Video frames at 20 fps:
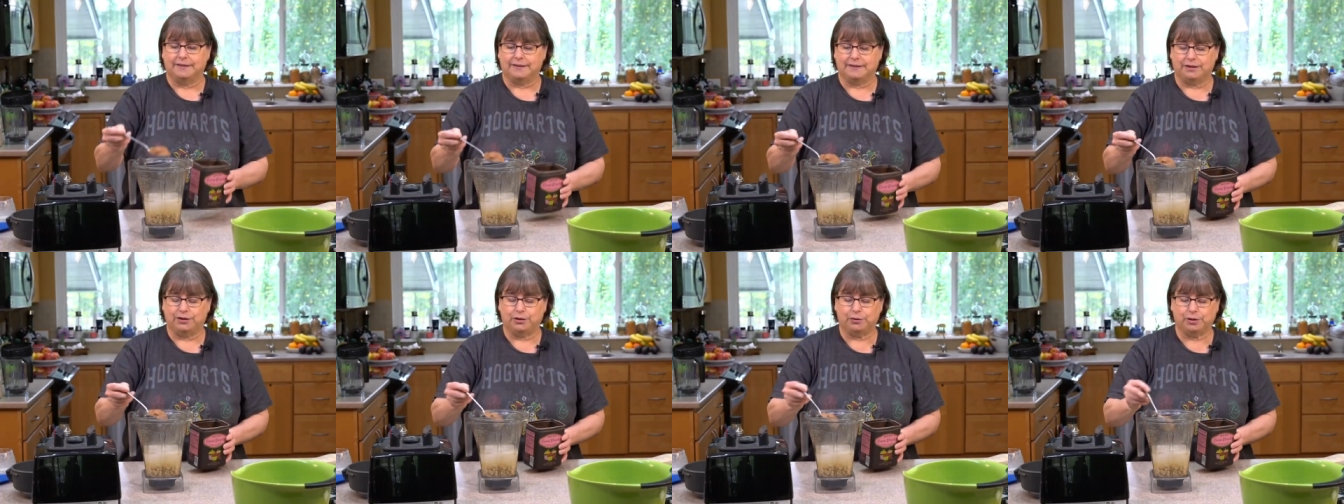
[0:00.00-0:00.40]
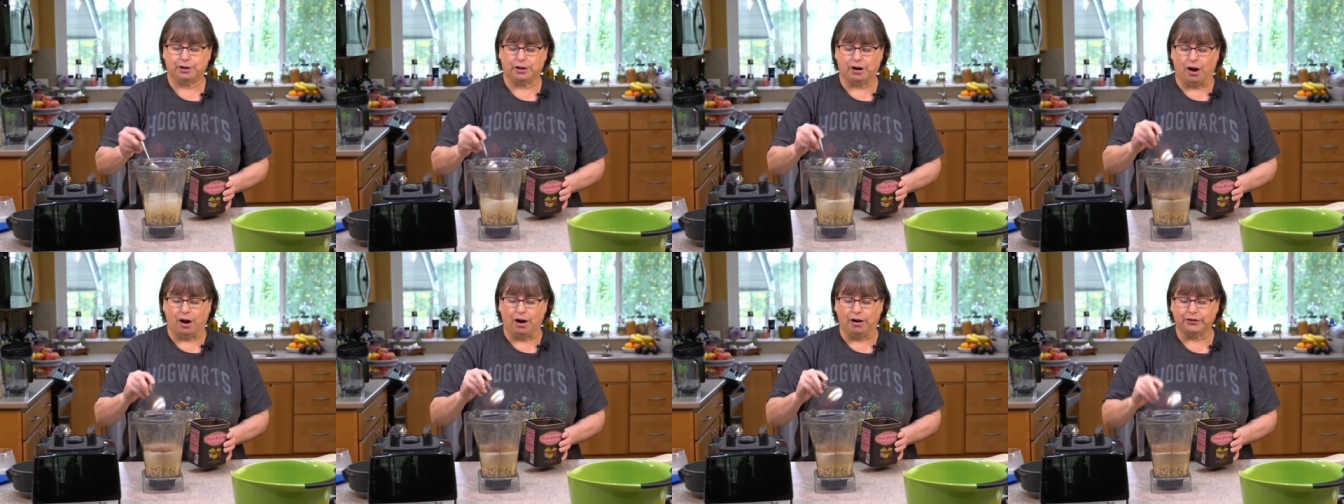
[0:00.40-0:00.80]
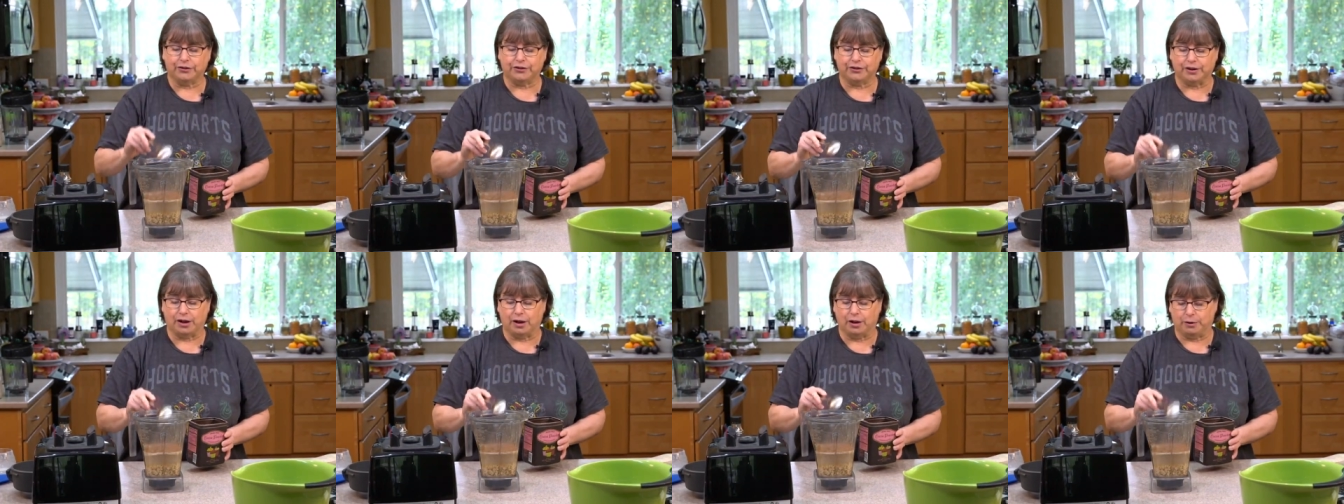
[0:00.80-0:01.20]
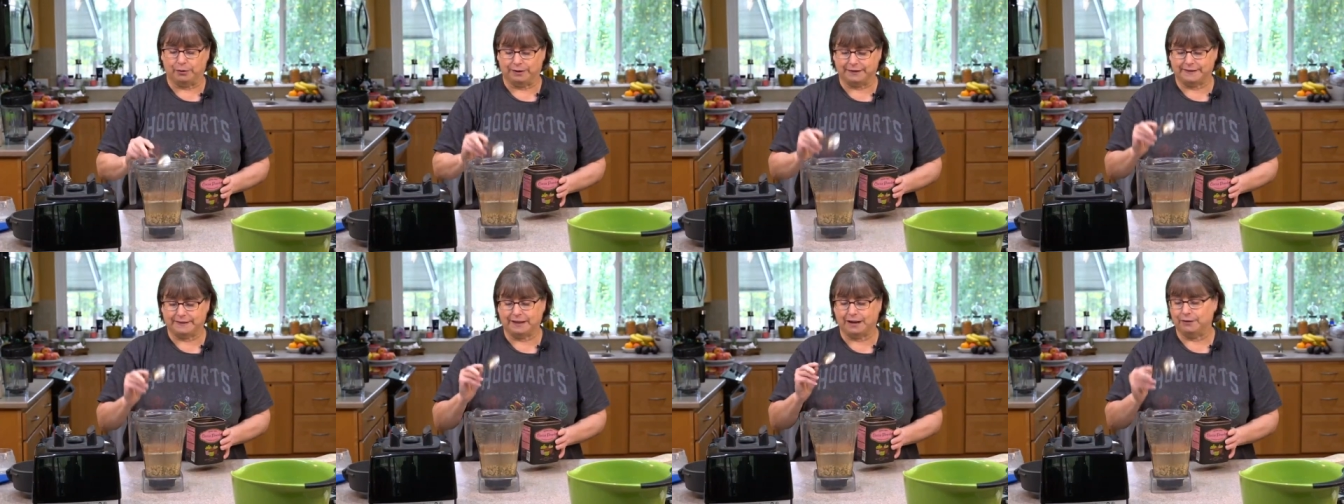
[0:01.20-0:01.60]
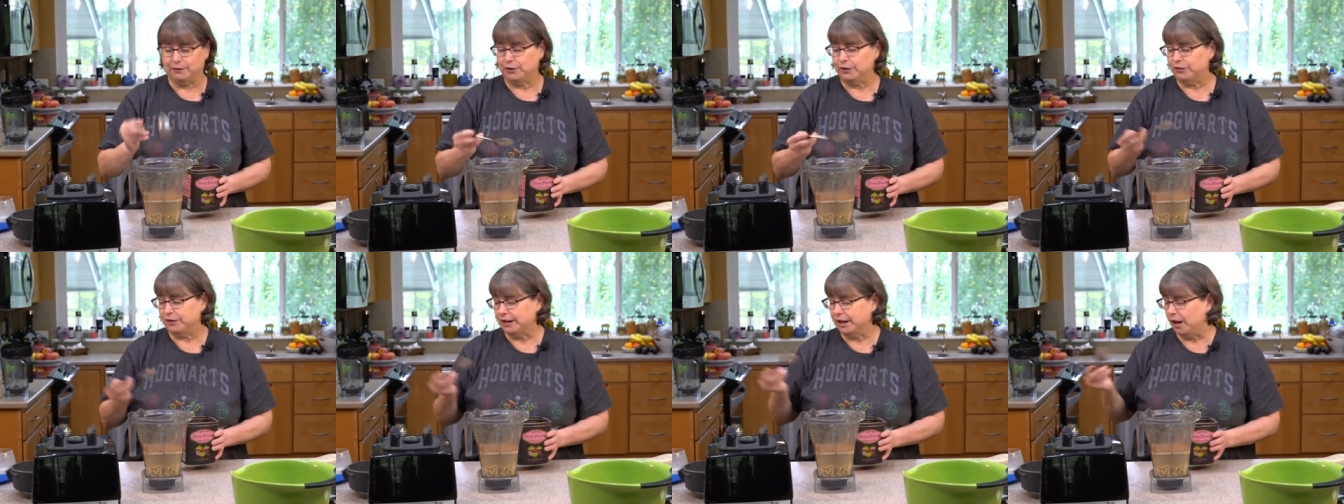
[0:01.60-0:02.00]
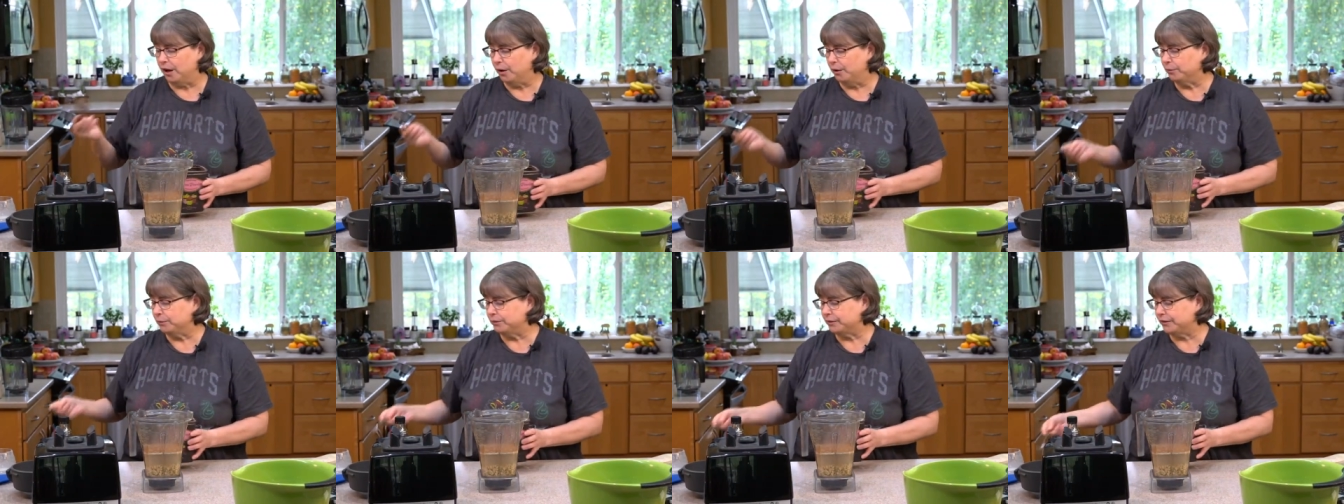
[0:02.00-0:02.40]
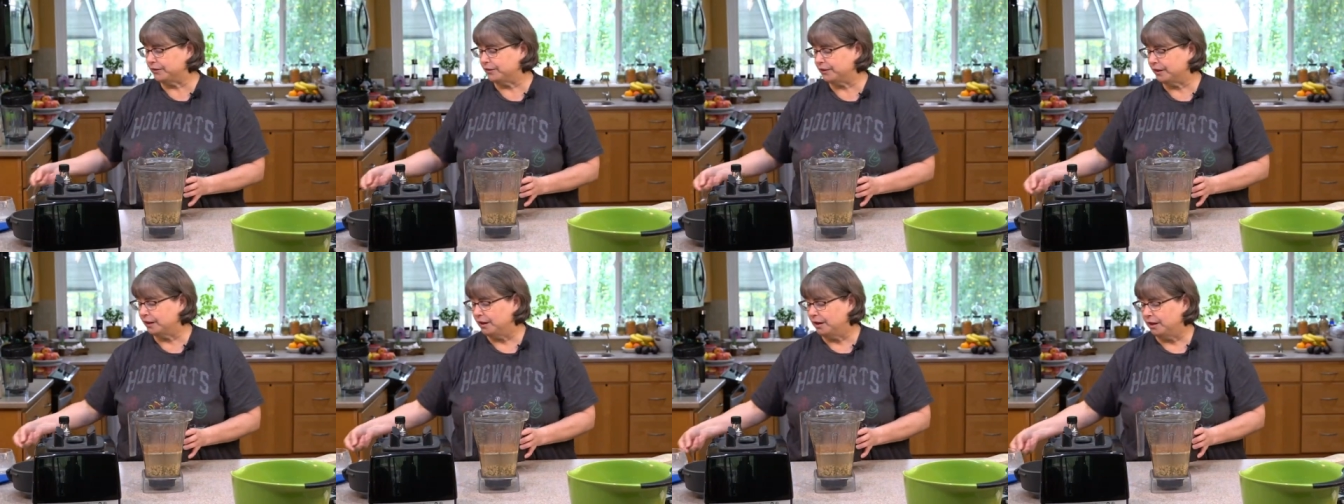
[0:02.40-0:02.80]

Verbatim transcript: You could also, instead of using oats,